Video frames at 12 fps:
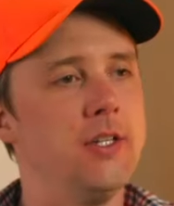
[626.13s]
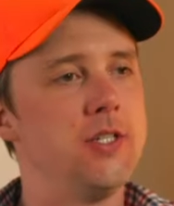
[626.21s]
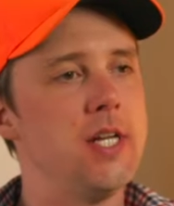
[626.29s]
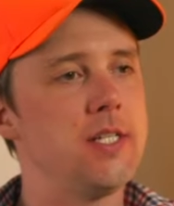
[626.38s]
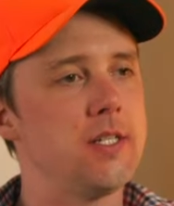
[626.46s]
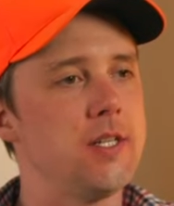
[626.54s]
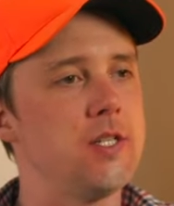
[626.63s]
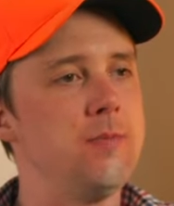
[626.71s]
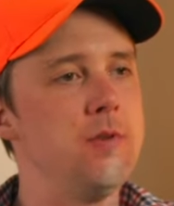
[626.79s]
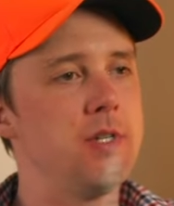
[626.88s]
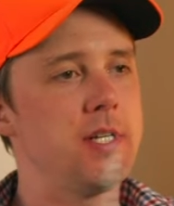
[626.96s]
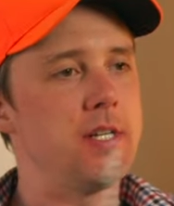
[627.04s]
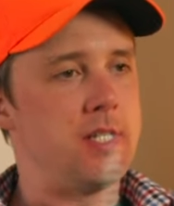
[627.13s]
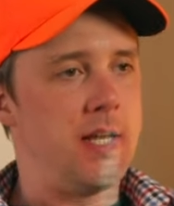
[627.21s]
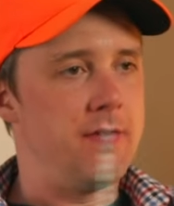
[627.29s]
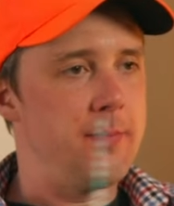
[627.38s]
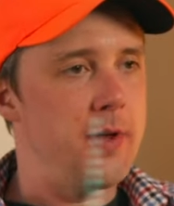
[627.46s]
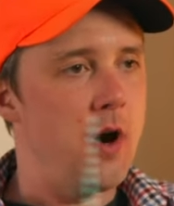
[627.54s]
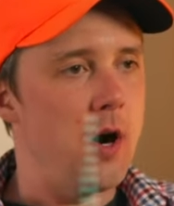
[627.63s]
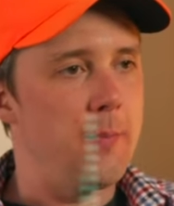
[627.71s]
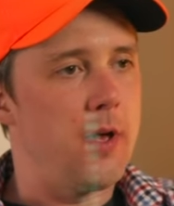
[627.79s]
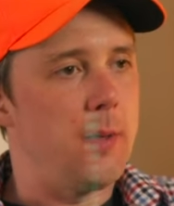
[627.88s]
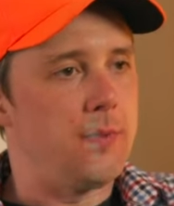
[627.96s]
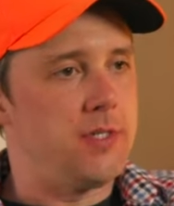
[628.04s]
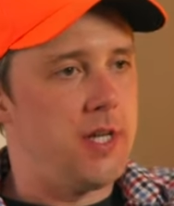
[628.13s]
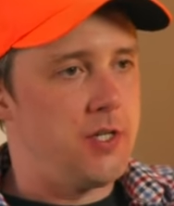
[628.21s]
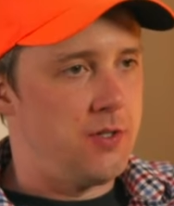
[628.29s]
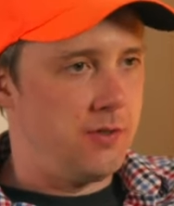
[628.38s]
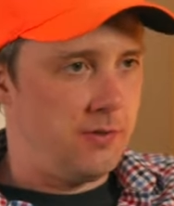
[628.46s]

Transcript: Jesus, this music is giving me heart palpitation.